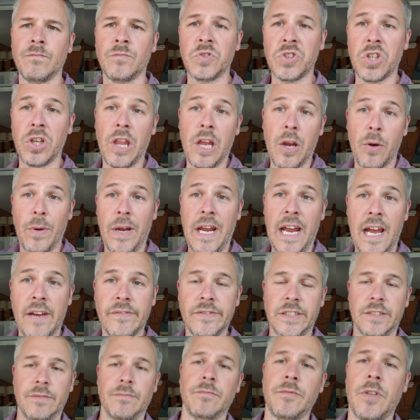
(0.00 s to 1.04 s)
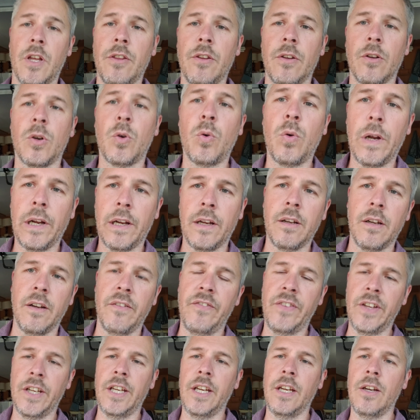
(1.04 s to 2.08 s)
So there we have it, another quick
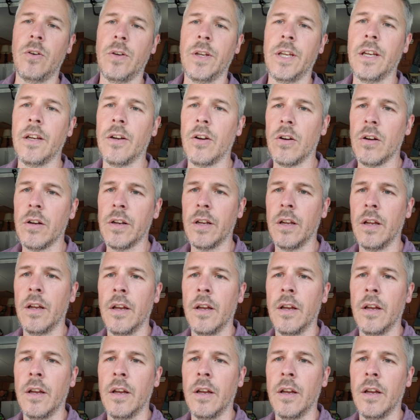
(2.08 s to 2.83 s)
video here